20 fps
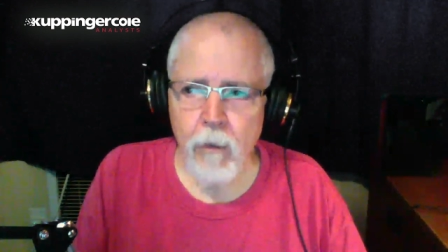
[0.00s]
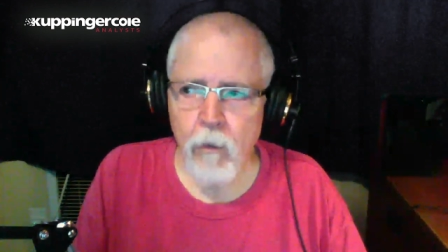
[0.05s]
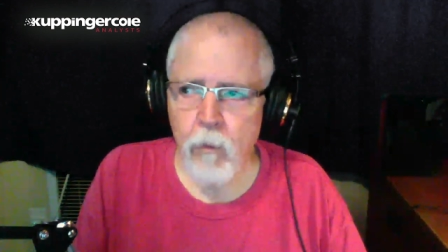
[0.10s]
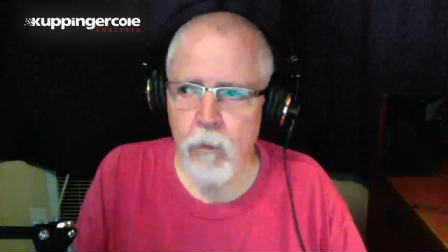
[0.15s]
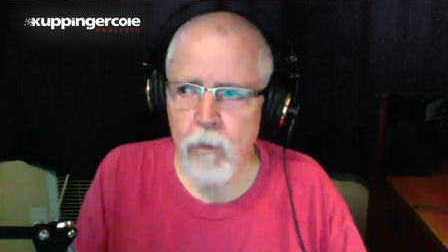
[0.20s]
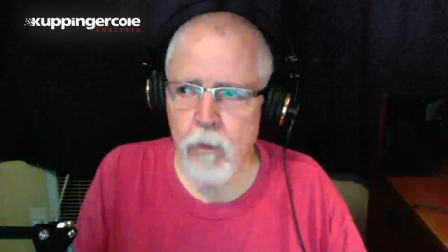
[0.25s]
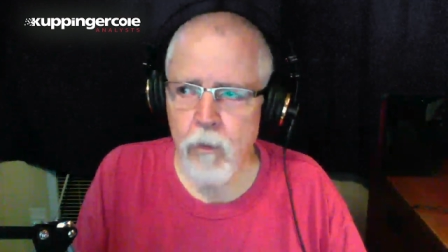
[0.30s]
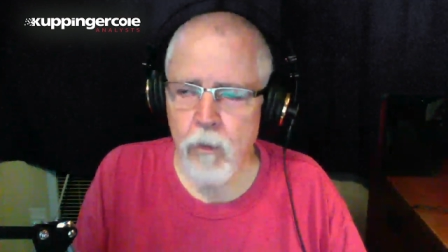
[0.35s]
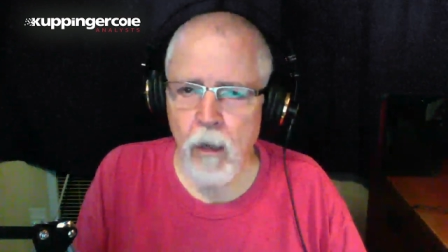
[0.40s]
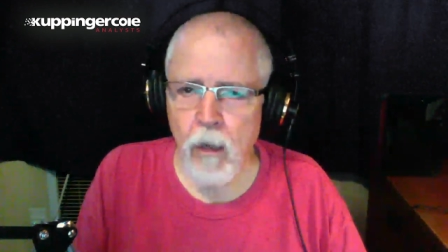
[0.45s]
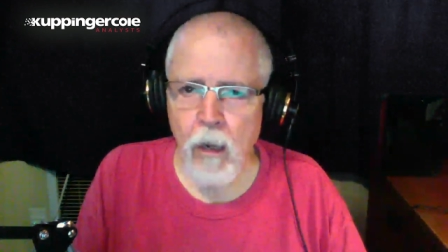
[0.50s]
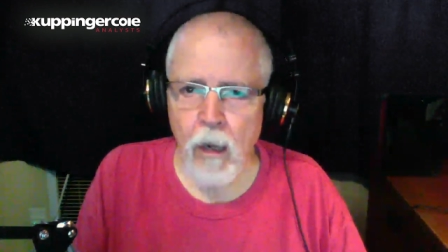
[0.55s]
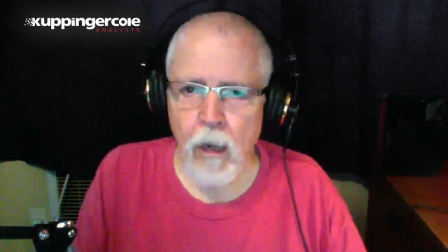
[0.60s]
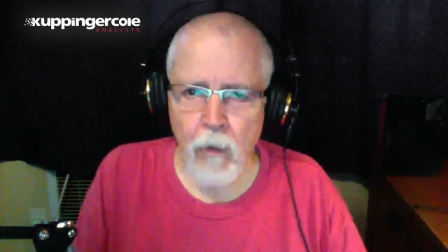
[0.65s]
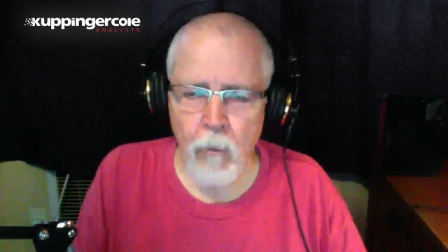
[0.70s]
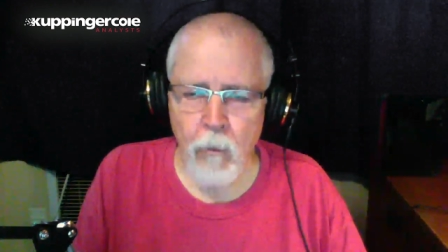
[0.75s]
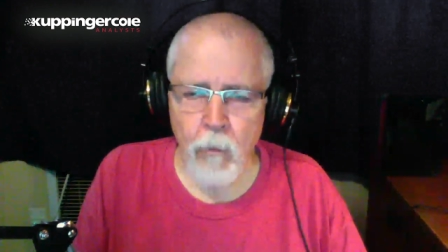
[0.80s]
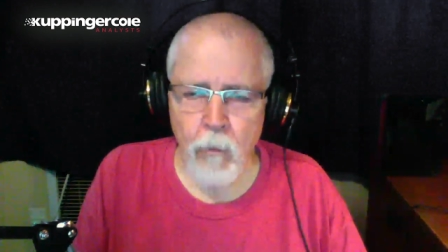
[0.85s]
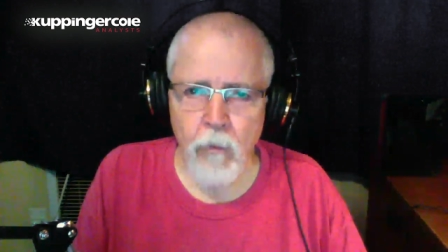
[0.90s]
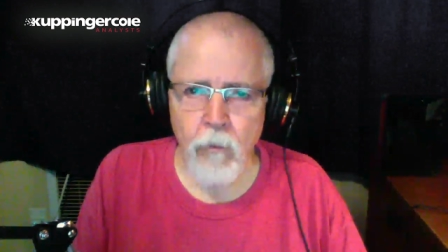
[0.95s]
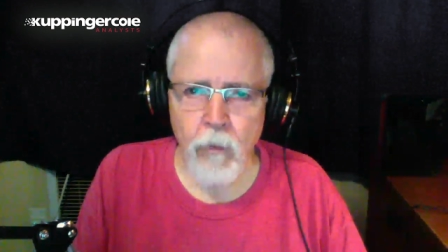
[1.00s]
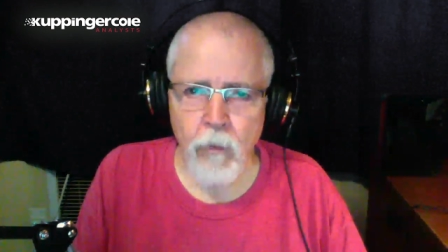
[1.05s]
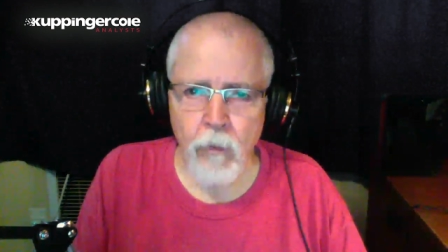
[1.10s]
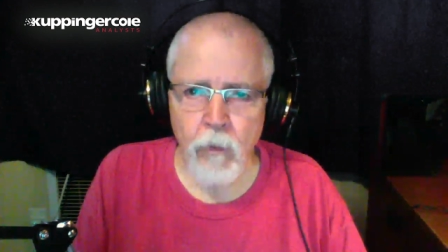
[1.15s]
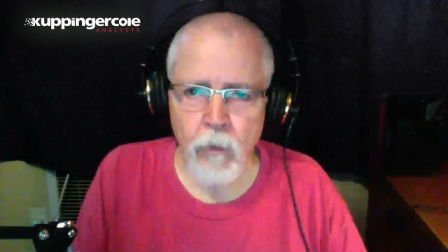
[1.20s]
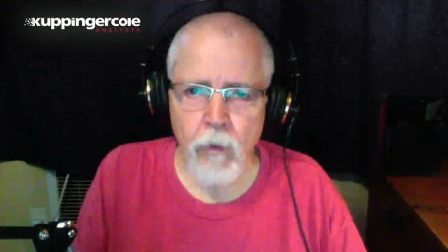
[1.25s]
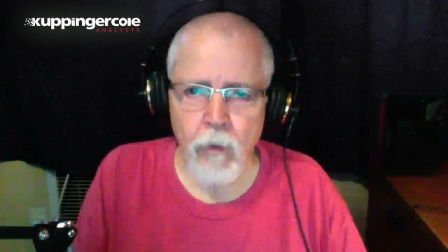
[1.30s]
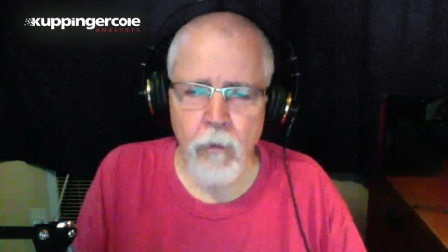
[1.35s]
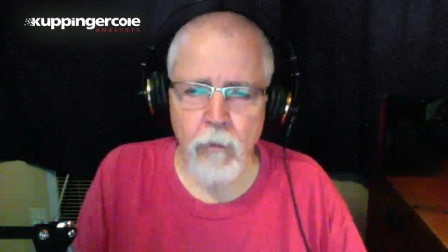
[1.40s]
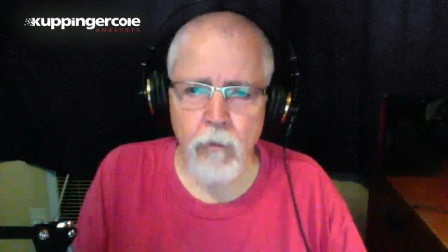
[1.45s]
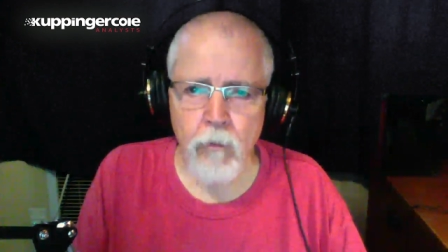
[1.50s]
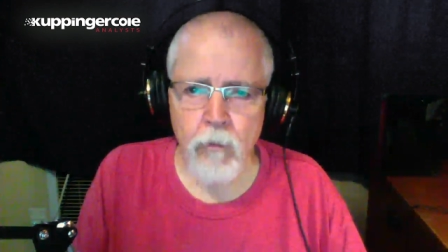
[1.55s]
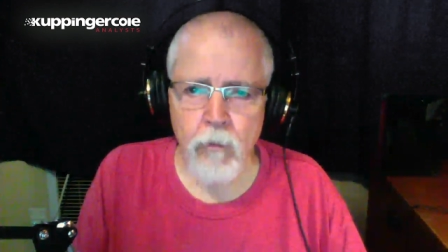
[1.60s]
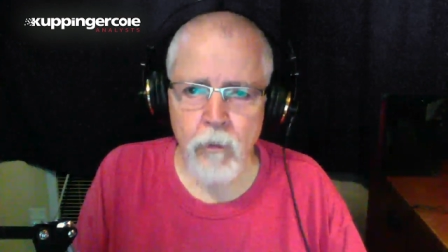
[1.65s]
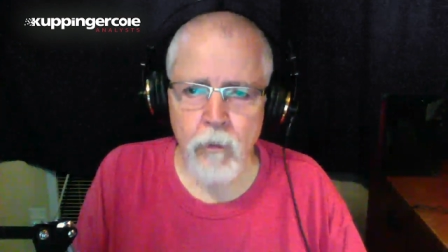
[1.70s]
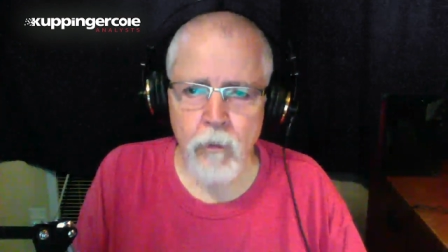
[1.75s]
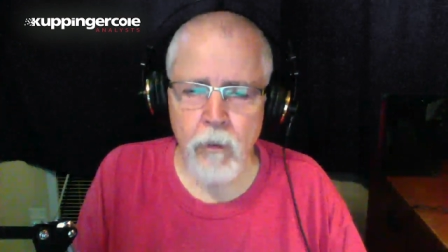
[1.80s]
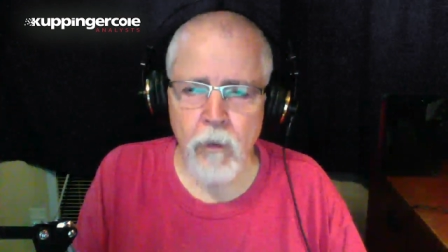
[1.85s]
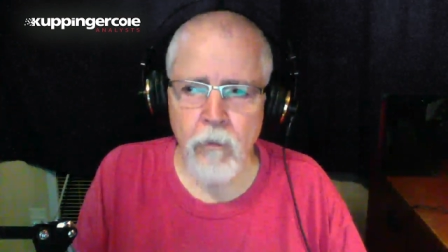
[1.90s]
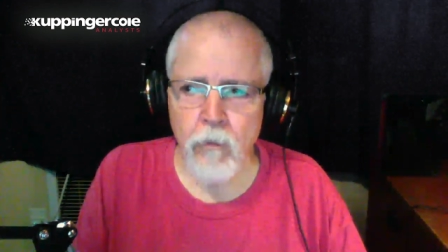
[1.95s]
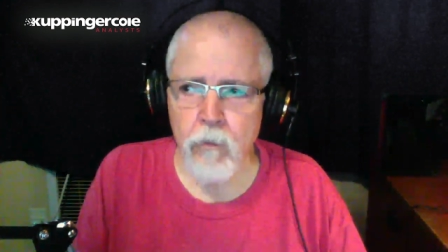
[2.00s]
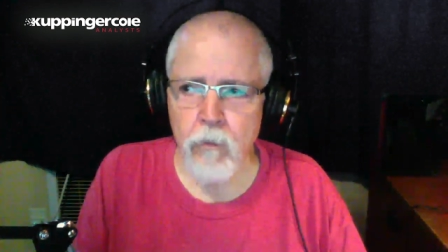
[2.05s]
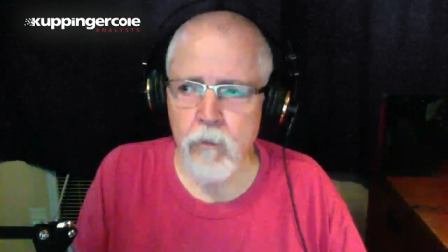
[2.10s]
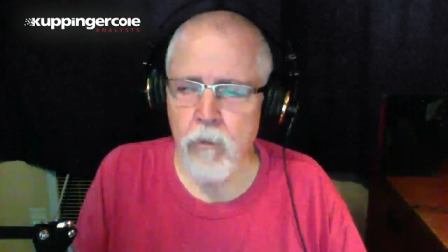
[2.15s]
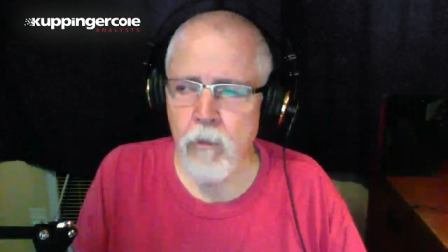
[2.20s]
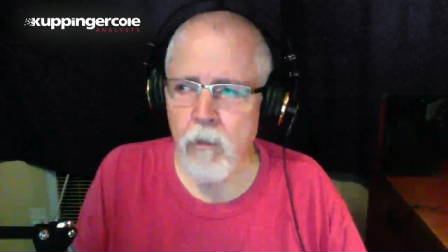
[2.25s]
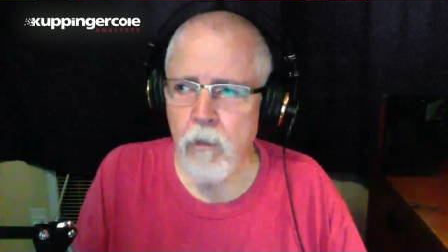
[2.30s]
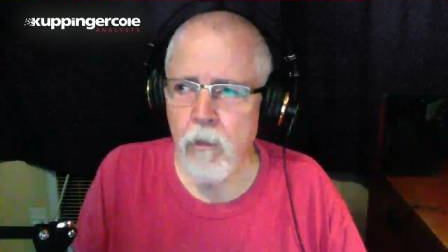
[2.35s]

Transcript: Chris Locke, one of our authors, to the others